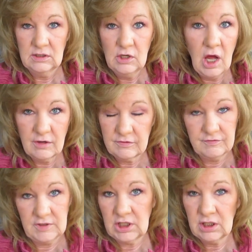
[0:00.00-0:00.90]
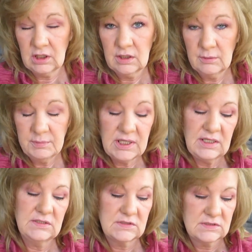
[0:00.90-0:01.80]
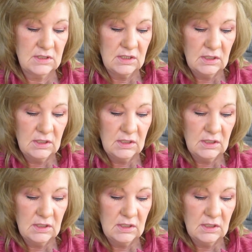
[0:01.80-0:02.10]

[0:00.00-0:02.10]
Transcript: Not fear. Peace.